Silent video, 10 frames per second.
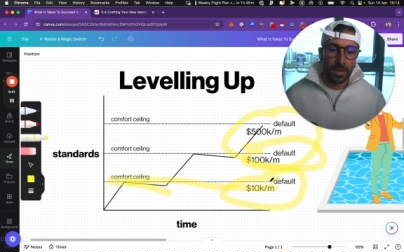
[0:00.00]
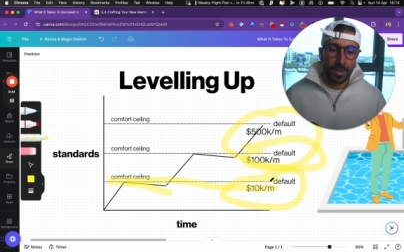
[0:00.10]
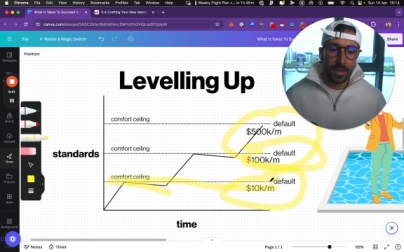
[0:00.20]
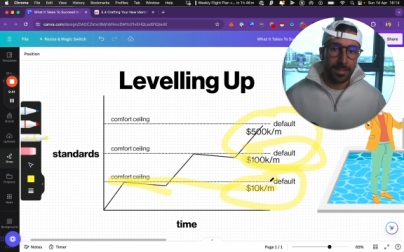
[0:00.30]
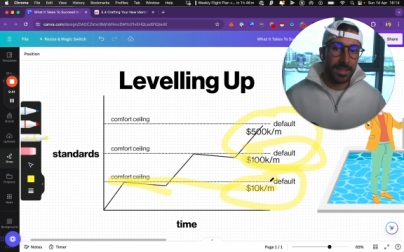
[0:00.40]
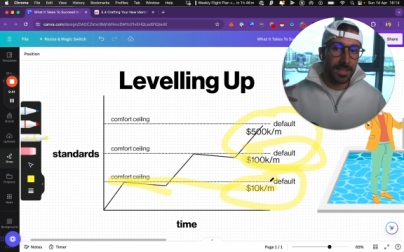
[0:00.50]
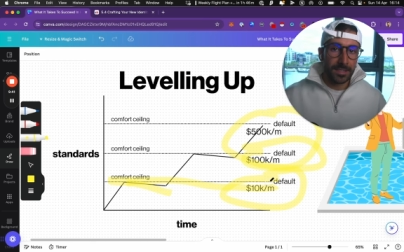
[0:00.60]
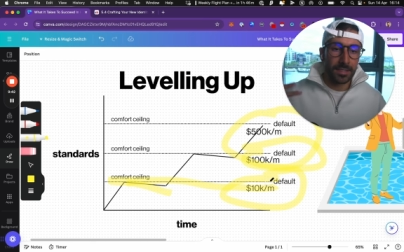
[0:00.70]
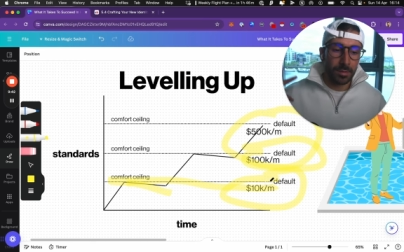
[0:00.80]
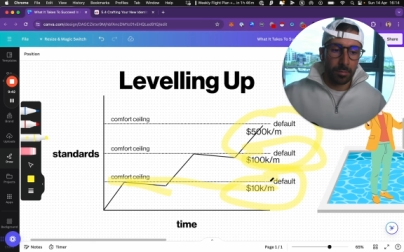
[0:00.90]
And this
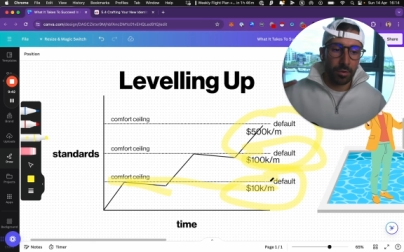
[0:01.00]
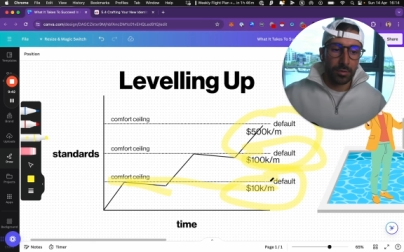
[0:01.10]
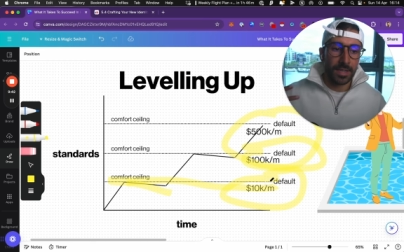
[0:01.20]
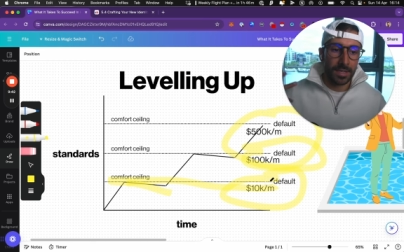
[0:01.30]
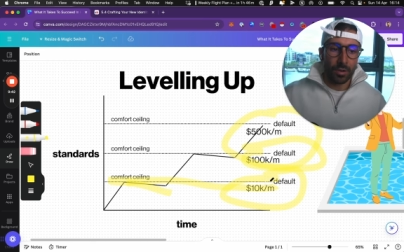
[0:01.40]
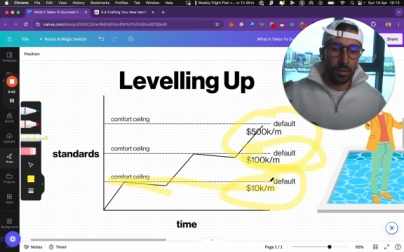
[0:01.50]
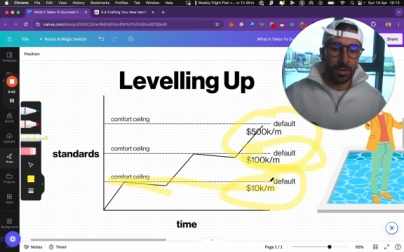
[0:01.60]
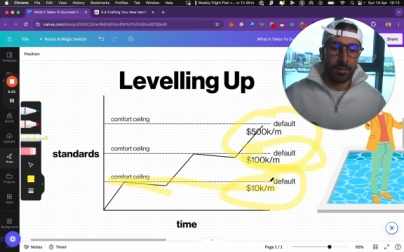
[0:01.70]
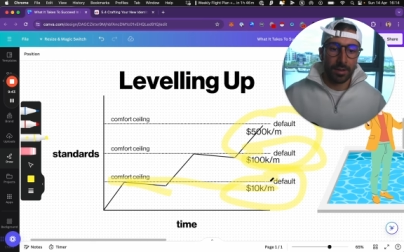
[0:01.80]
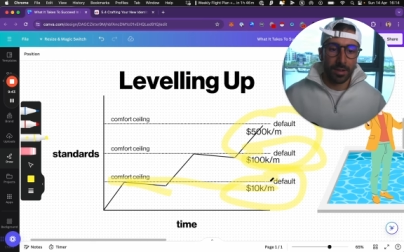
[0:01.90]
is the process of
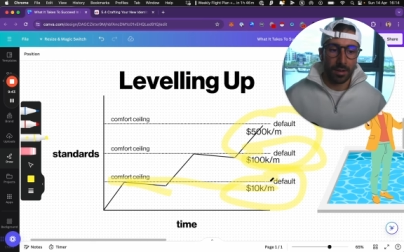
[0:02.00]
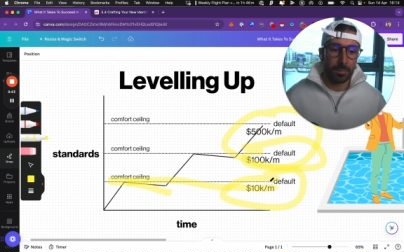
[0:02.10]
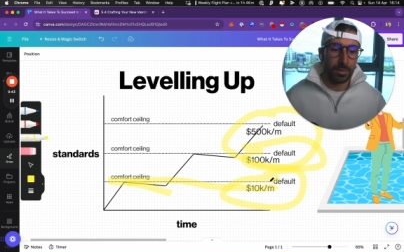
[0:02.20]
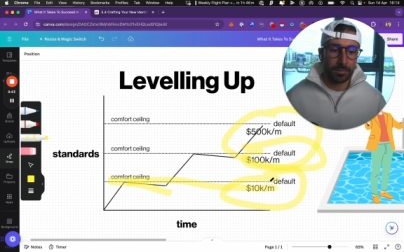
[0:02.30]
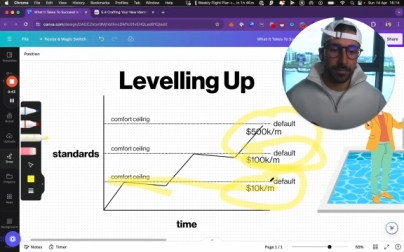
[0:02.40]
leveling up.